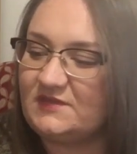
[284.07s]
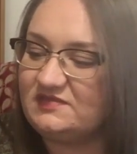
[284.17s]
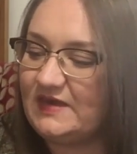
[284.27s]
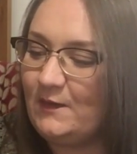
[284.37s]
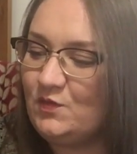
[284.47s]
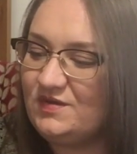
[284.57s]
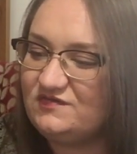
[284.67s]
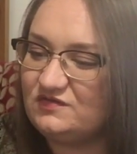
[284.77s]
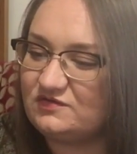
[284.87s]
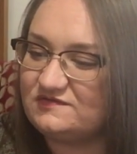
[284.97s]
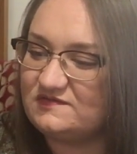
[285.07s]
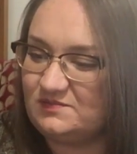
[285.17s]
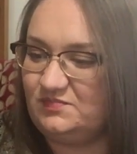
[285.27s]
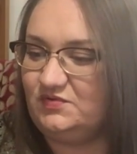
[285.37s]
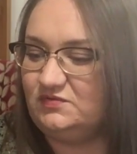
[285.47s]
they almost look
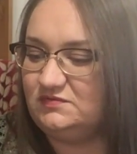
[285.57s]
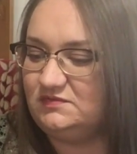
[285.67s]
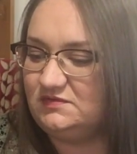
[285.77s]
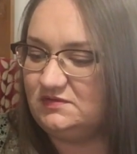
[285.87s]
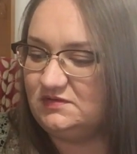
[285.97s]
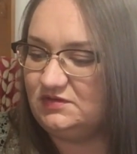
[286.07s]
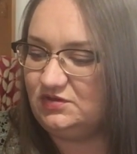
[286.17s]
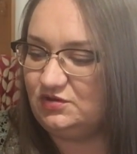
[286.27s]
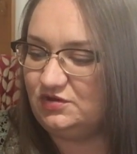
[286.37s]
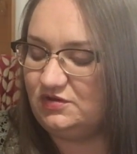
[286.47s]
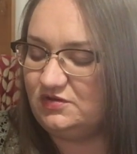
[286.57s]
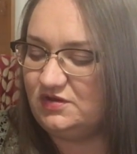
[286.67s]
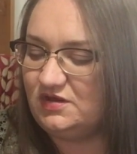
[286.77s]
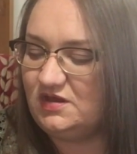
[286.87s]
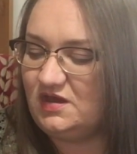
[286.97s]
simple, you know,
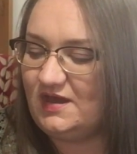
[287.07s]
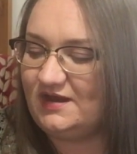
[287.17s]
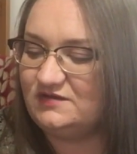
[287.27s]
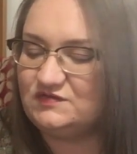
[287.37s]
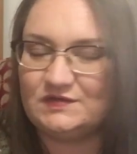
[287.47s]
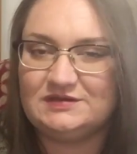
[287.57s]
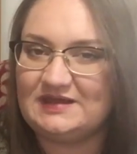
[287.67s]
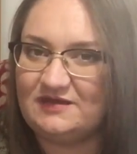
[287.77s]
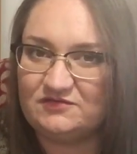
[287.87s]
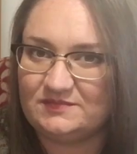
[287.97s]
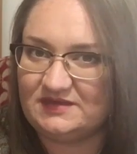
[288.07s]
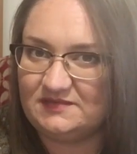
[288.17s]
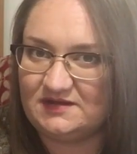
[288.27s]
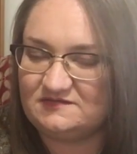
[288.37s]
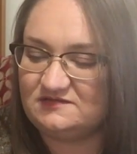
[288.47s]
and I don't ever mean
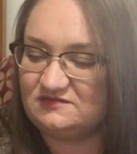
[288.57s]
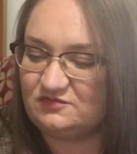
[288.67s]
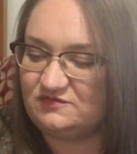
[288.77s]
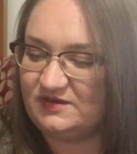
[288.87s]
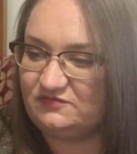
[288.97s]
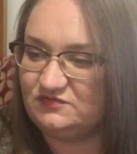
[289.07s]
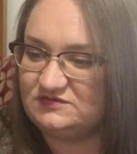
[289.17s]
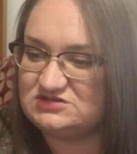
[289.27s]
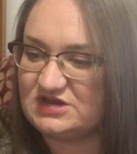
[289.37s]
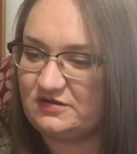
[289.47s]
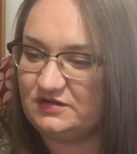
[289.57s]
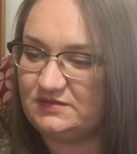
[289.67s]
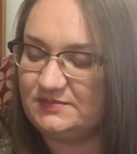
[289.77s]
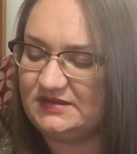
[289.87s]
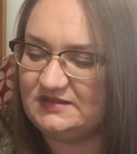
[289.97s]
that as disrespectful to
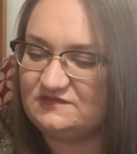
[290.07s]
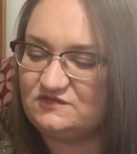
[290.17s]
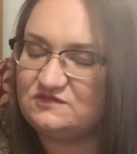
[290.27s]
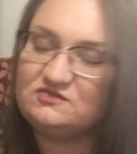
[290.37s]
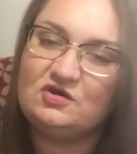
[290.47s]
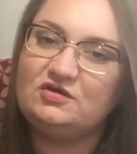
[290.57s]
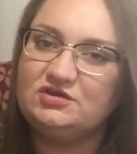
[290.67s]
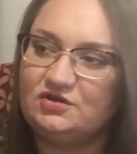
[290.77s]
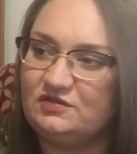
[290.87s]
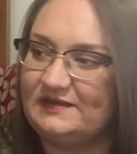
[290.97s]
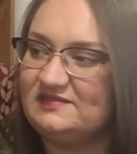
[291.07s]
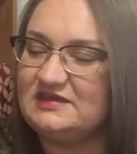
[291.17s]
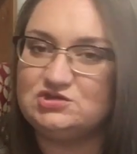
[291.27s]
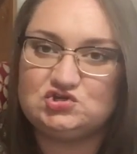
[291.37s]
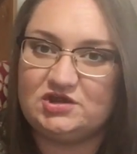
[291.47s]
Cheralyn, but there's just not, you know, like the
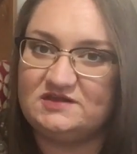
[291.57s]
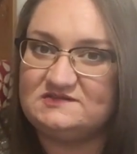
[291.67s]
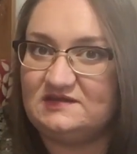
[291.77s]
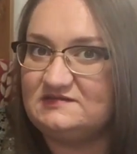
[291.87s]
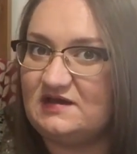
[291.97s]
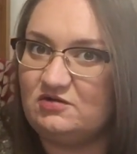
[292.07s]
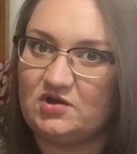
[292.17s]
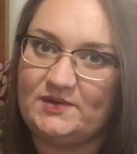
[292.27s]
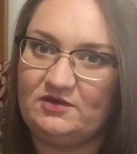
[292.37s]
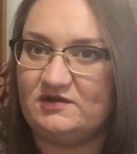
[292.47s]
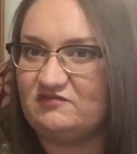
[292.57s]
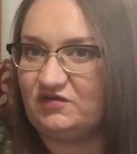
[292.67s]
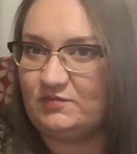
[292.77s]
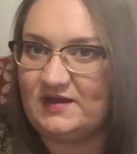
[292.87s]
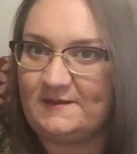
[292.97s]
intricate detail going on
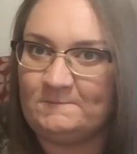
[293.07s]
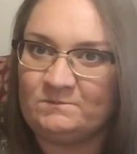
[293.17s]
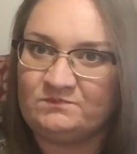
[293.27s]
everywhere.